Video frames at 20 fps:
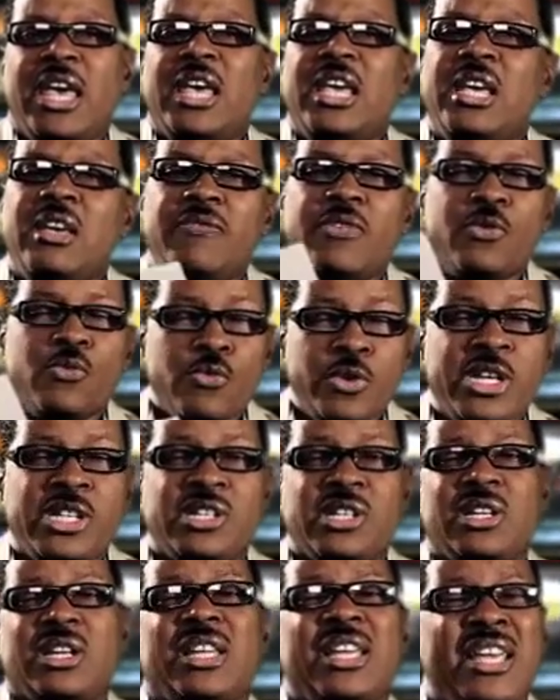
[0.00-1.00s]
Even
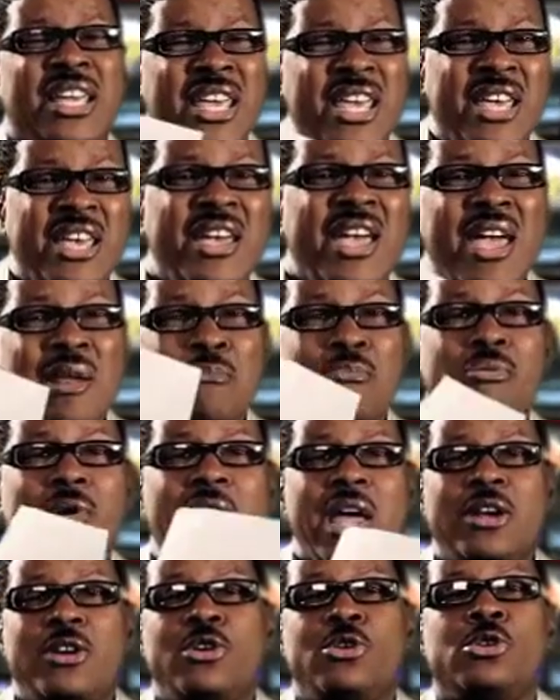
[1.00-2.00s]
recently, here at
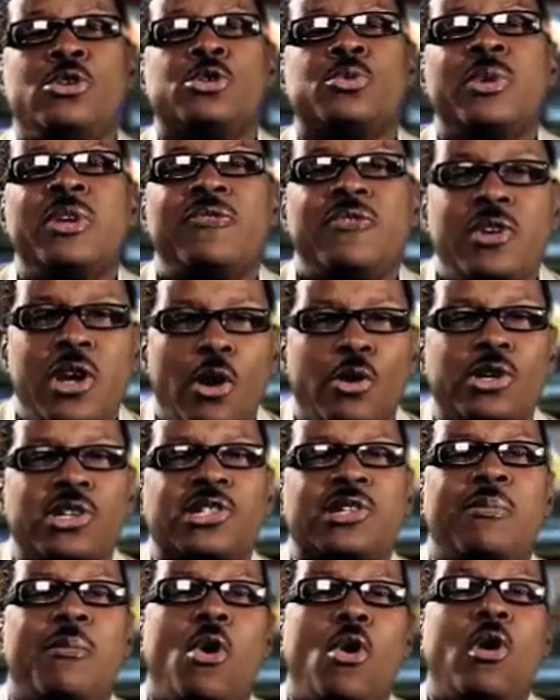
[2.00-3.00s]
Brand Newz, we've noticed
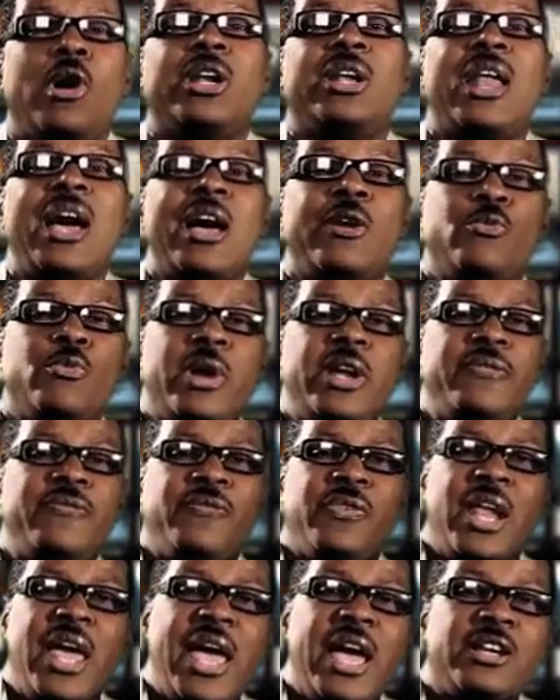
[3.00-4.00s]
some online red
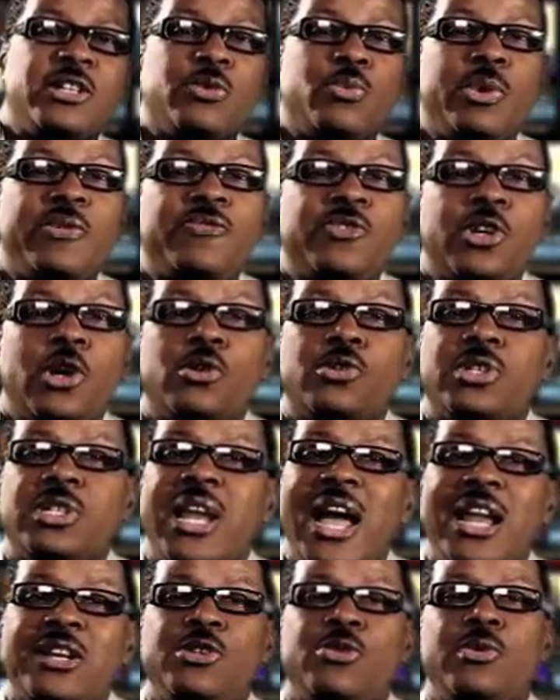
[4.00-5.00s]
flags and we've chose
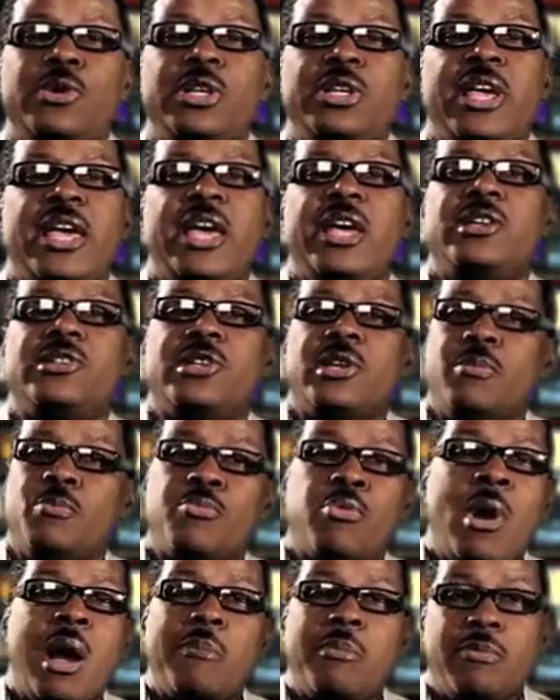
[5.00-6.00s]
not to engage in
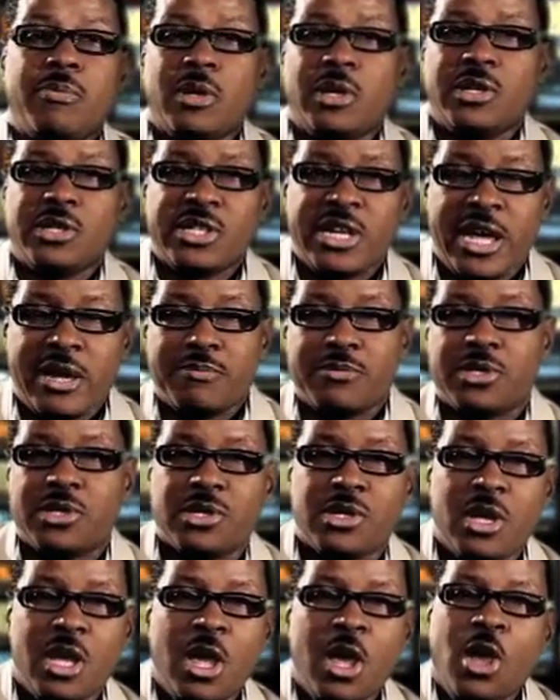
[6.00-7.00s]
probable attempts.
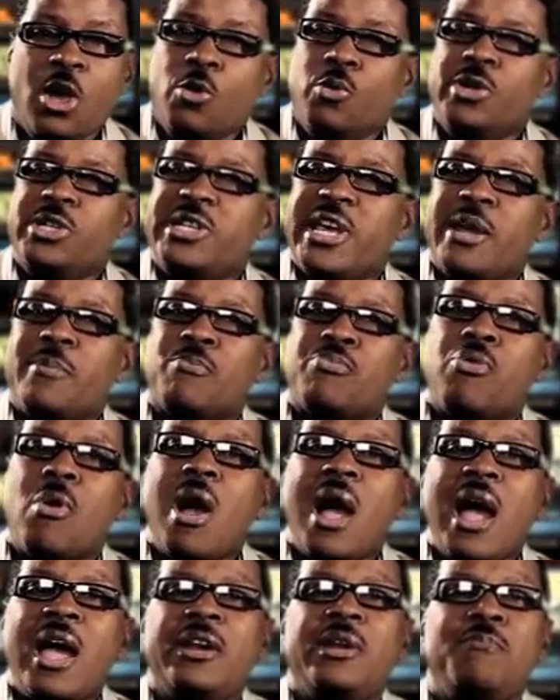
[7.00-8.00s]
We take
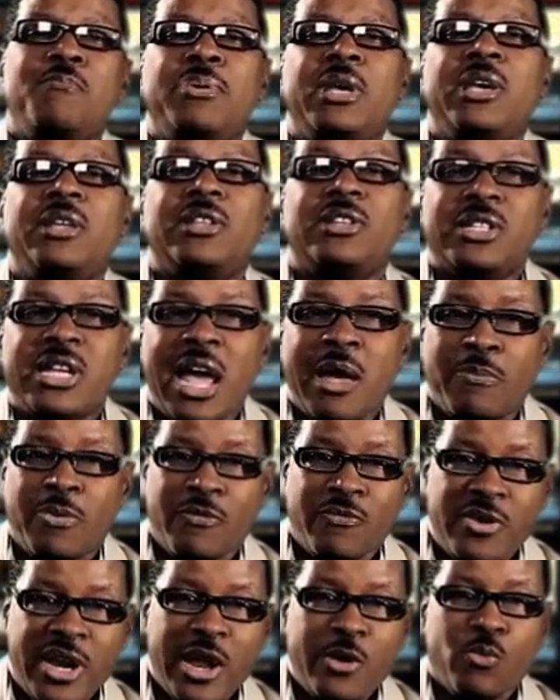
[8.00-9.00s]
pride in being the type
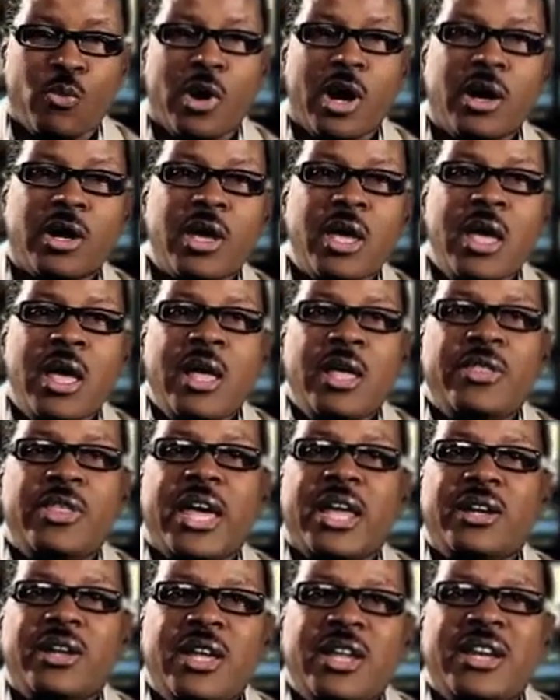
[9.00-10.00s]
of network
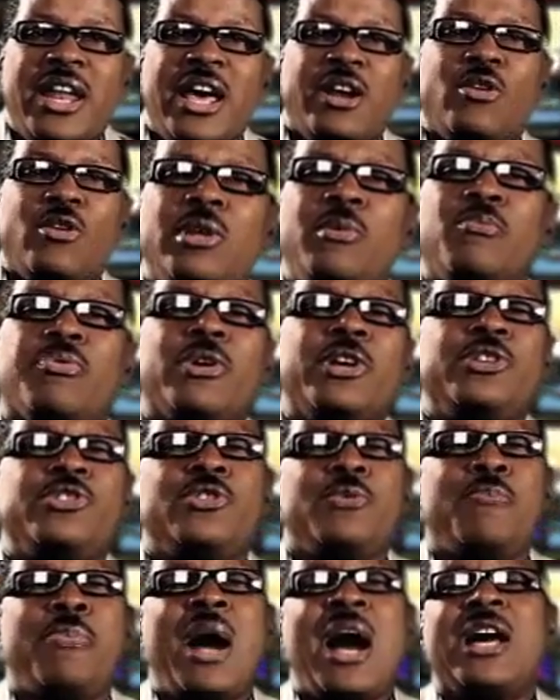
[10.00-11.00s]
that not brings
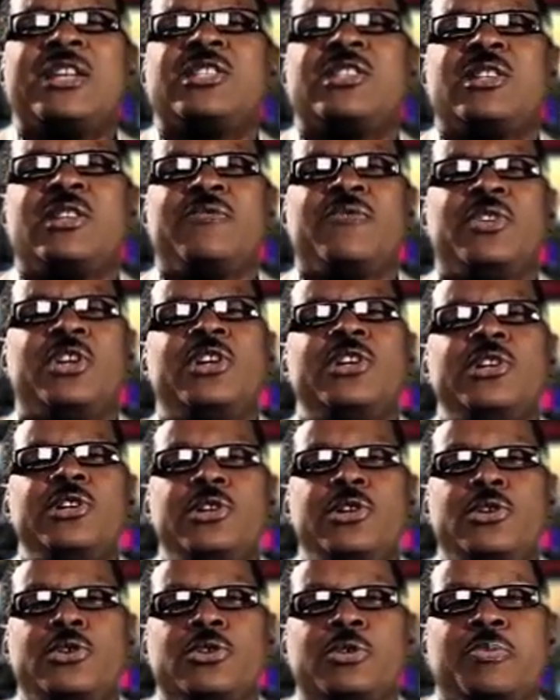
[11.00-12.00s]
you positive good
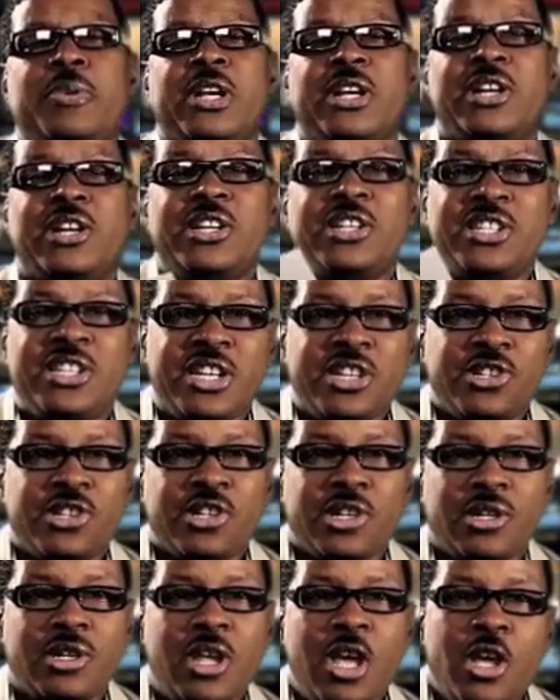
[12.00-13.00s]
news, but in
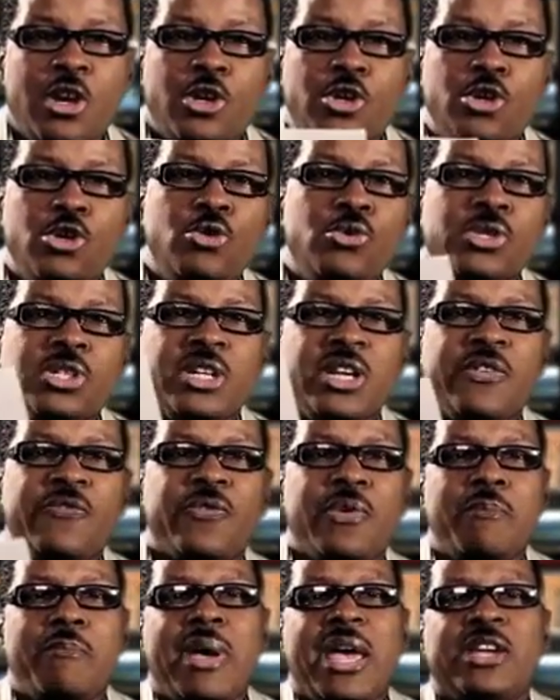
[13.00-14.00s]
addition, news and
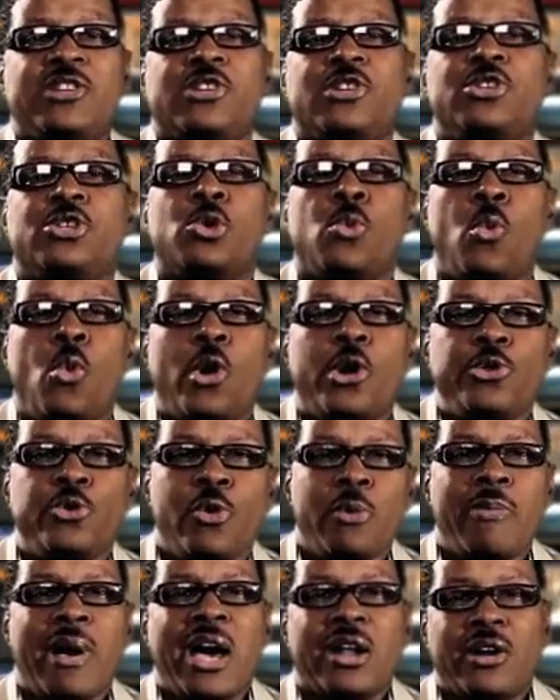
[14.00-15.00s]
information to warn you
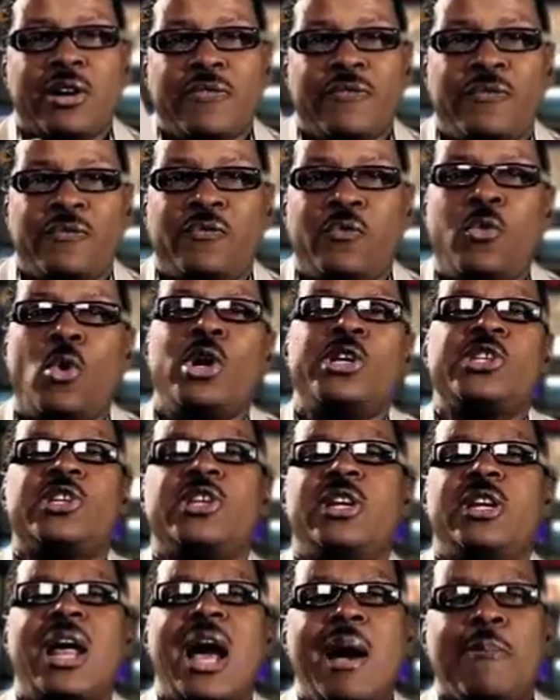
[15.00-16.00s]
about
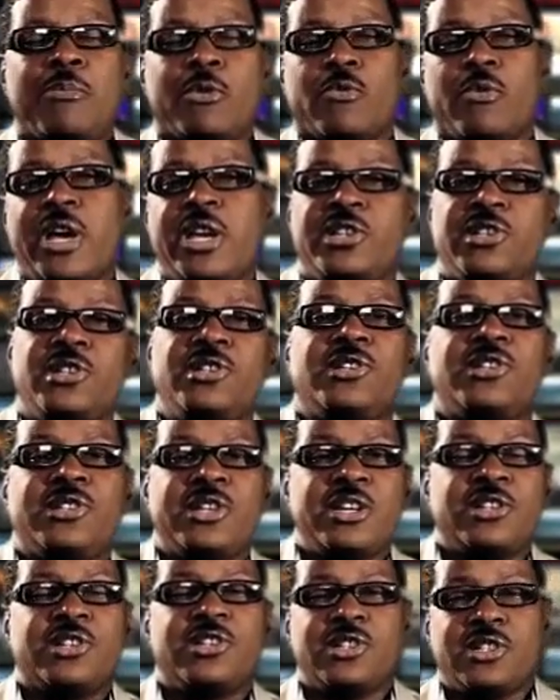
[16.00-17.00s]
unfortunate operations
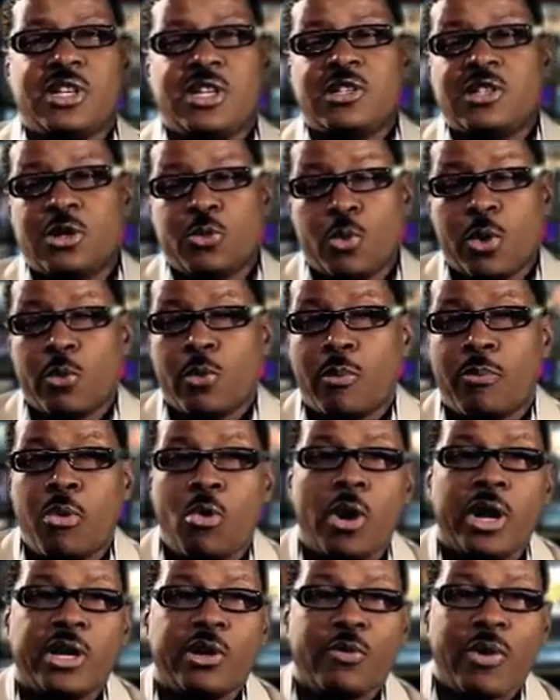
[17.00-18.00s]
such as this that we're
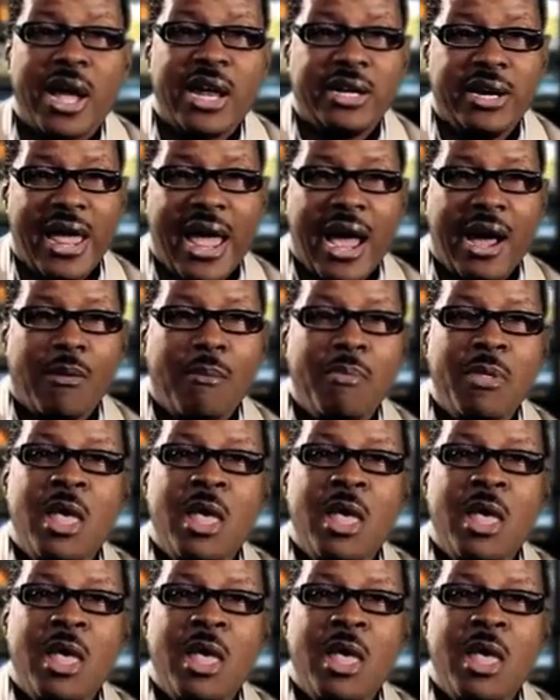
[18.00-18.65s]
reporting right now.